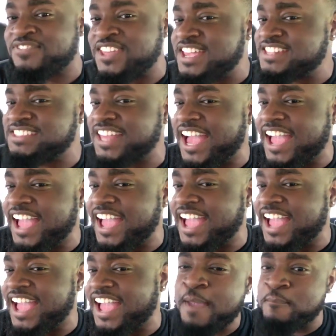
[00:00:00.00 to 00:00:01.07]
This ain't the
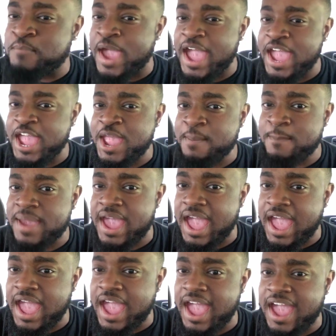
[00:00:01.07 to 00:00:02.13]
life,
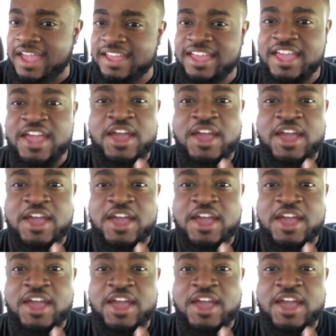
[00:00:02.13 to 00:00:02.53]
baby.